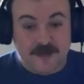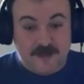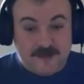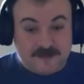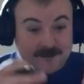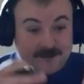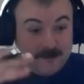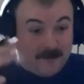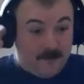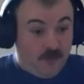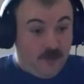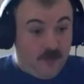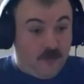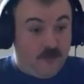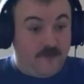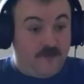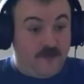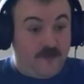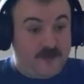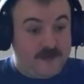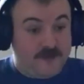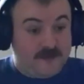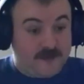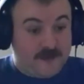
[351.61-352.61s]
it's the
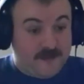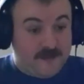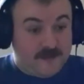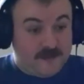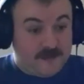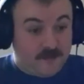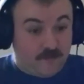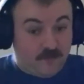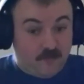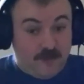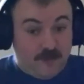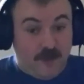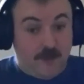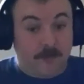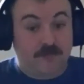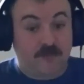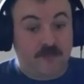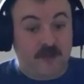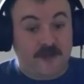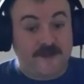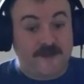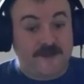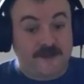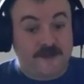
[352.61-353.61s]
university's
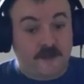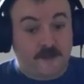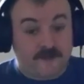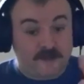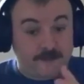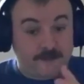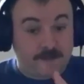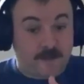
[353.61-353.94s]
reappraisal of